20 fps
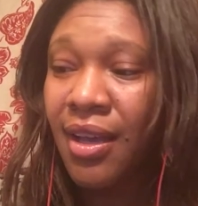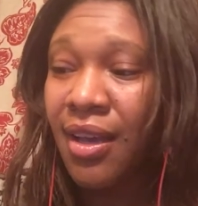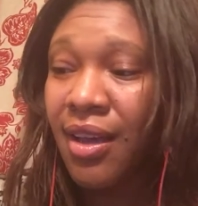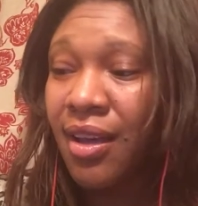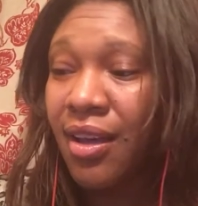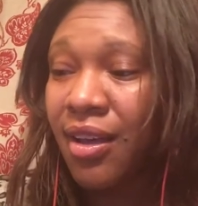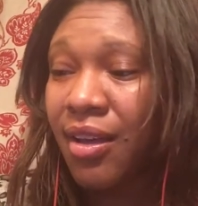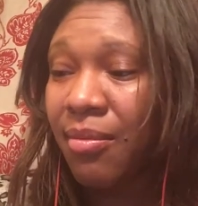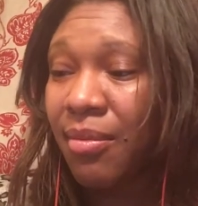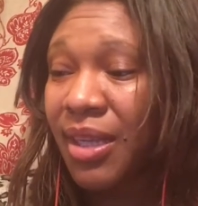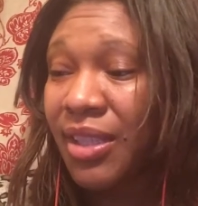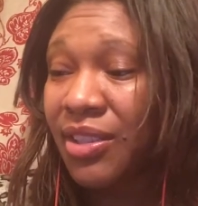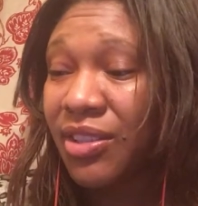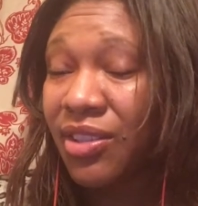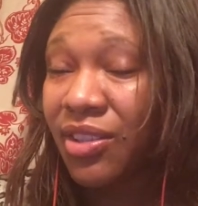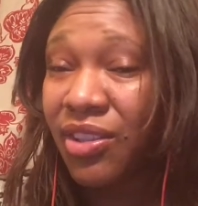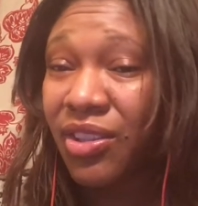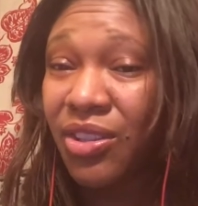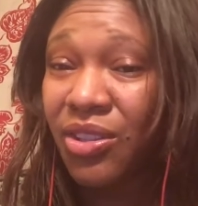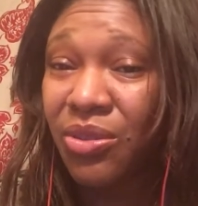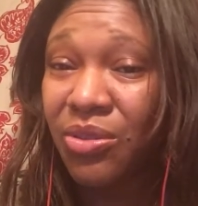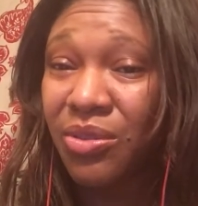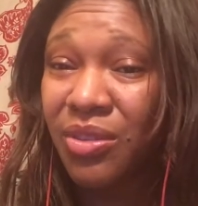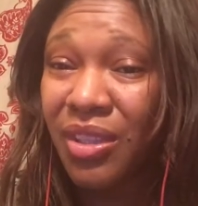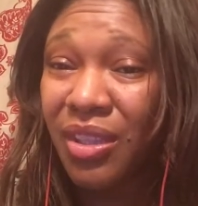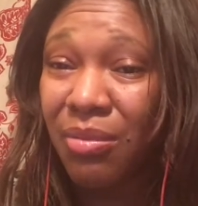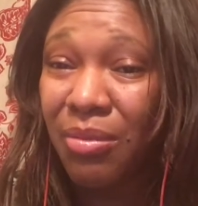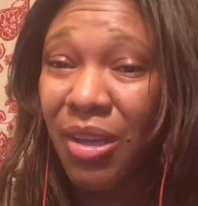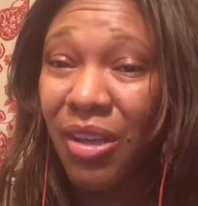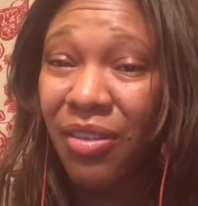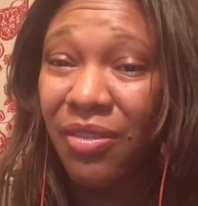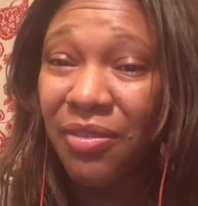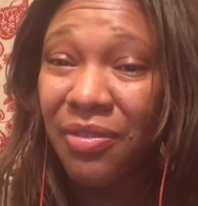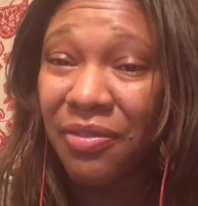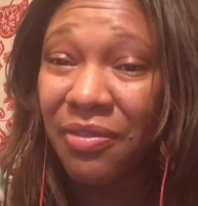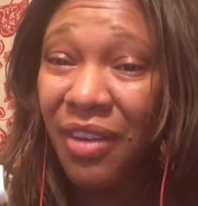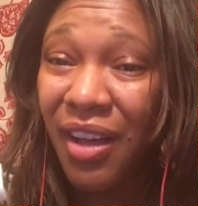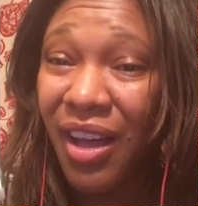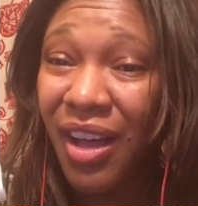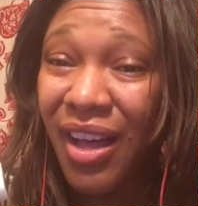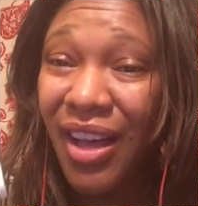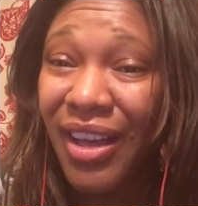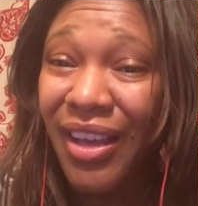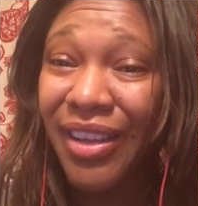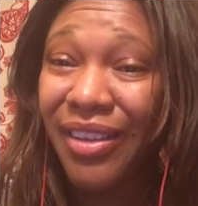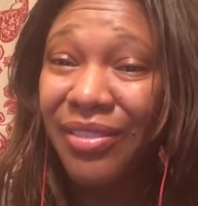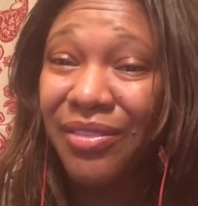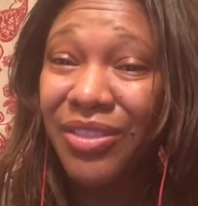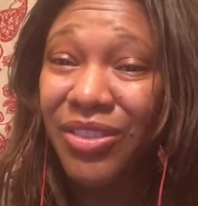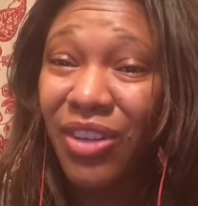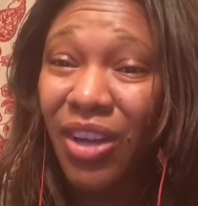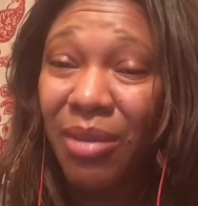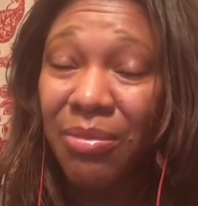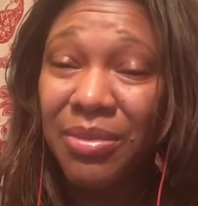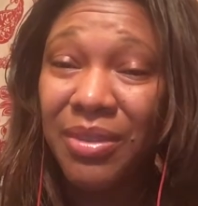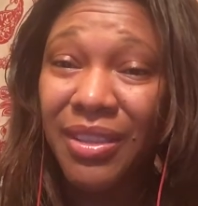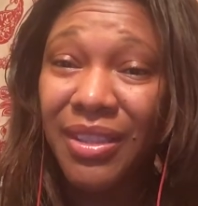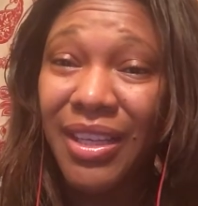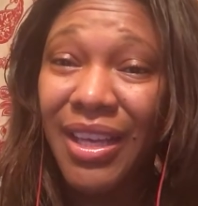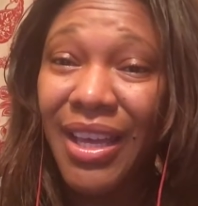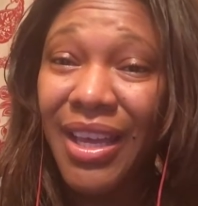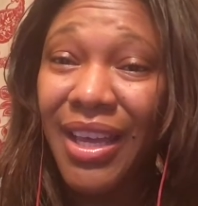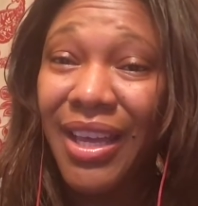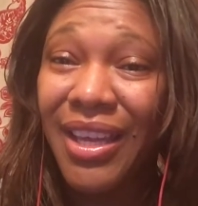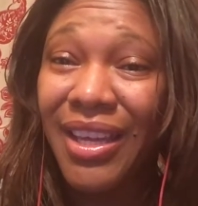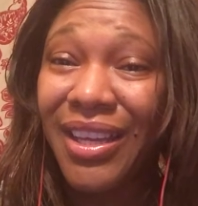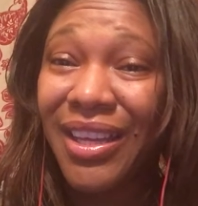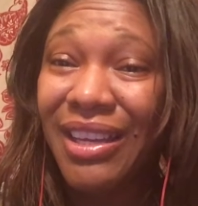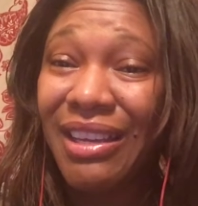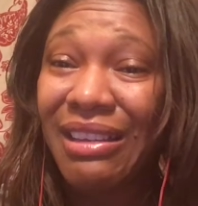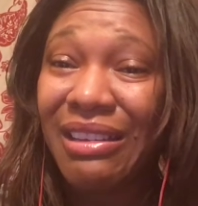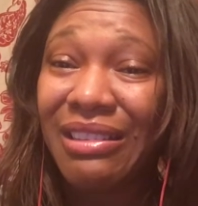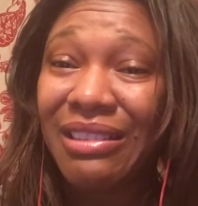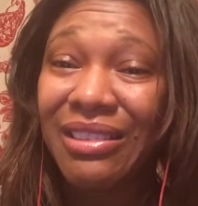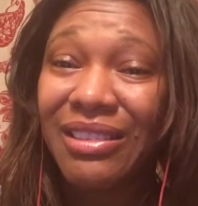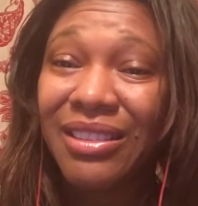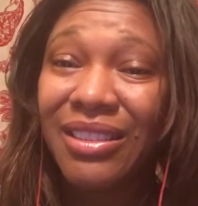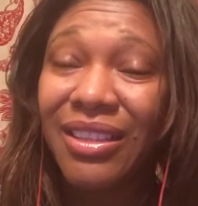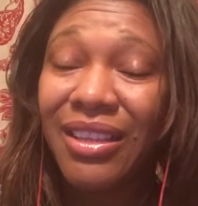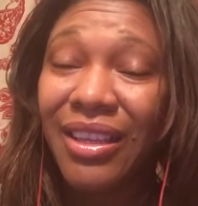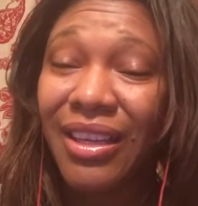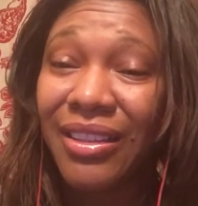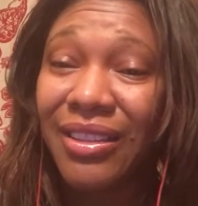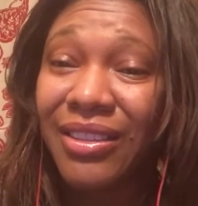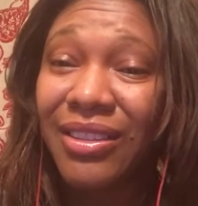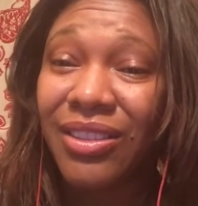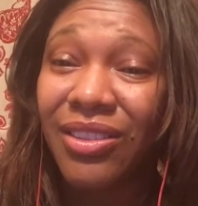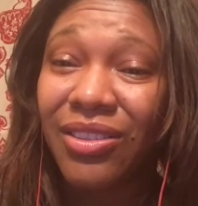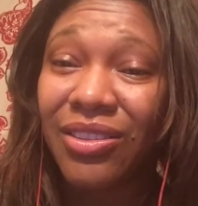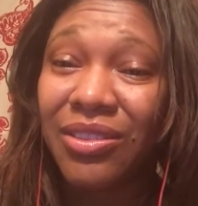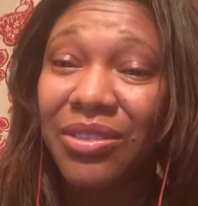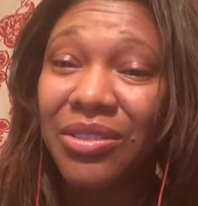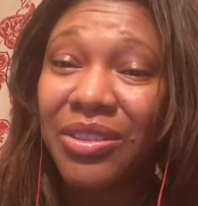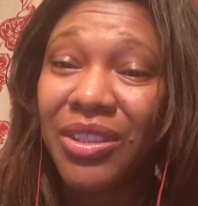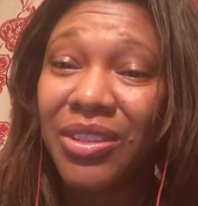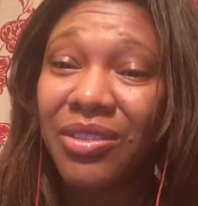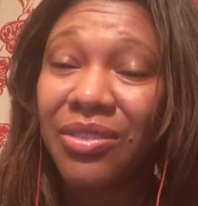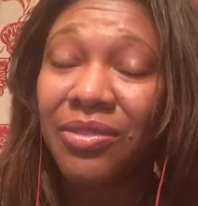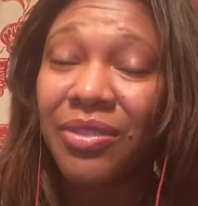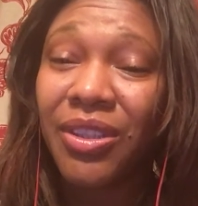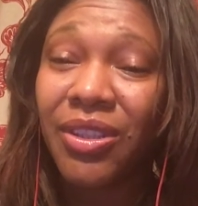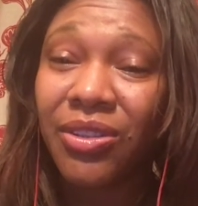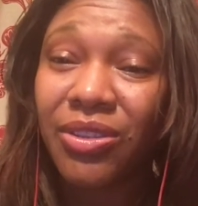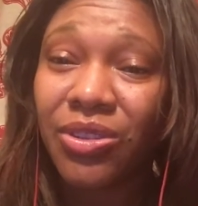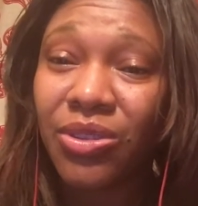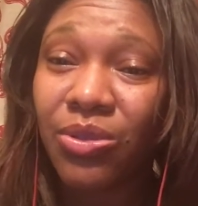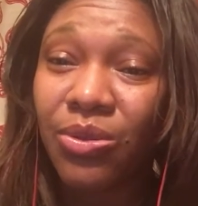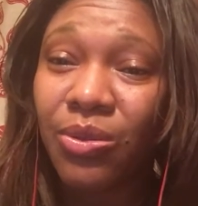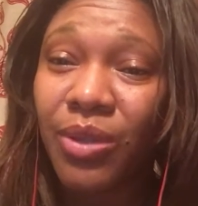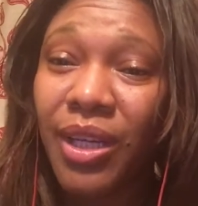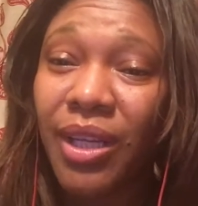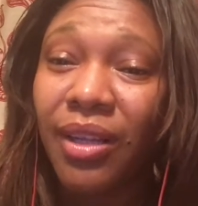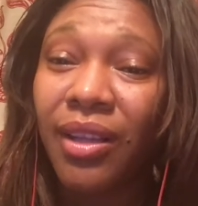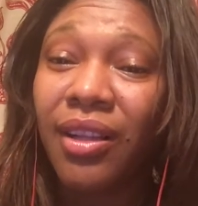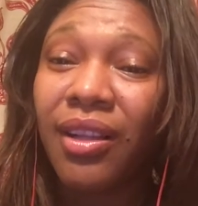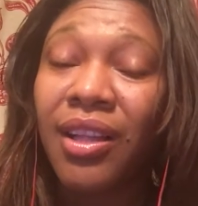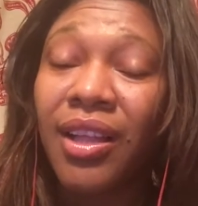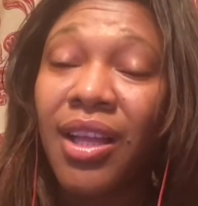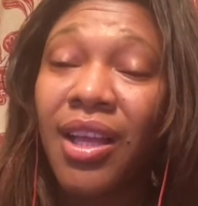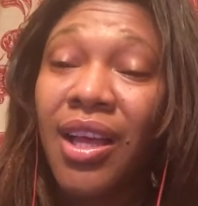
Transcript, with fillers: um, I started using about five drops a day and I still didn't feel too well